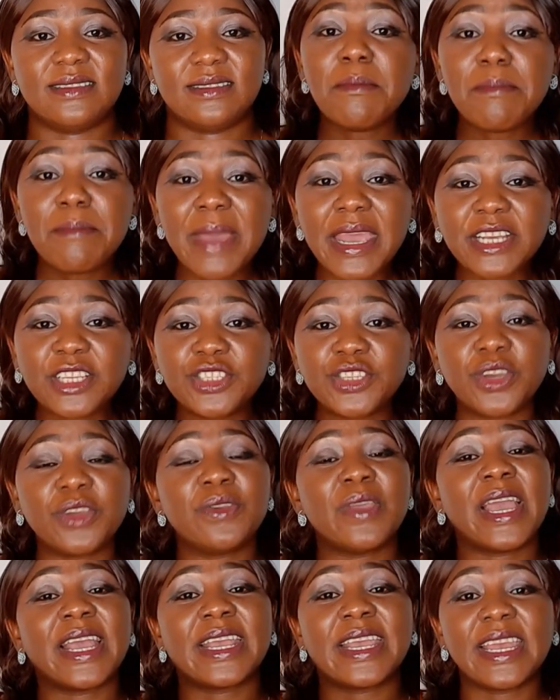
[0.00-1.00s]
Make sure
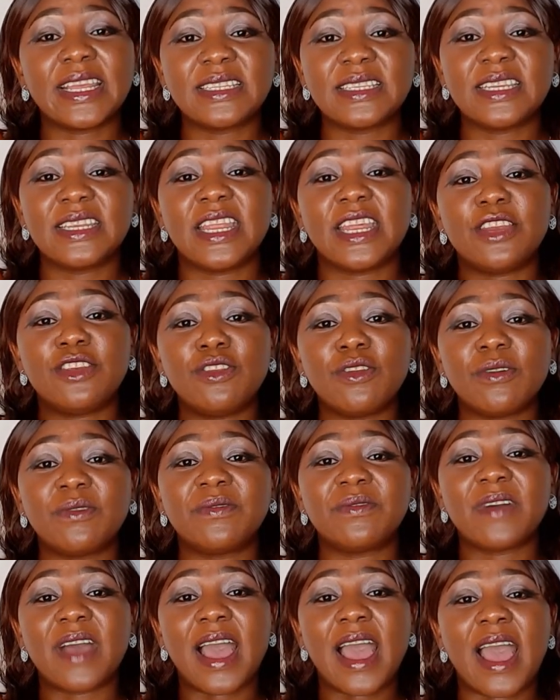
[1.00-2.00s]
you are getting
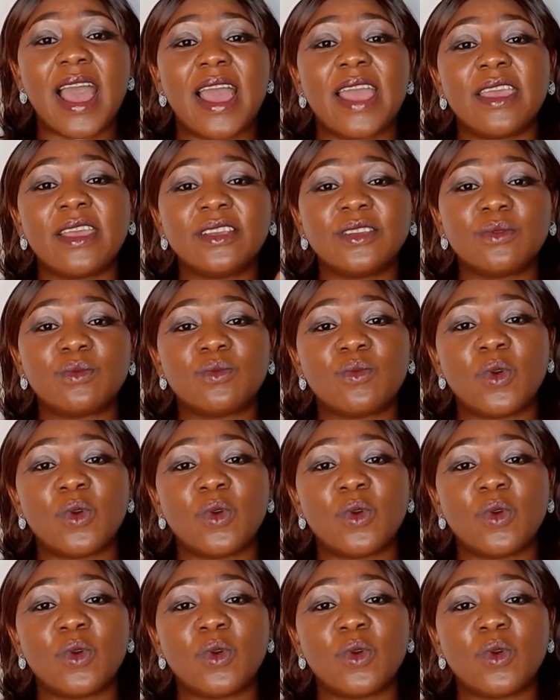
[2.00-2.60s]
enough high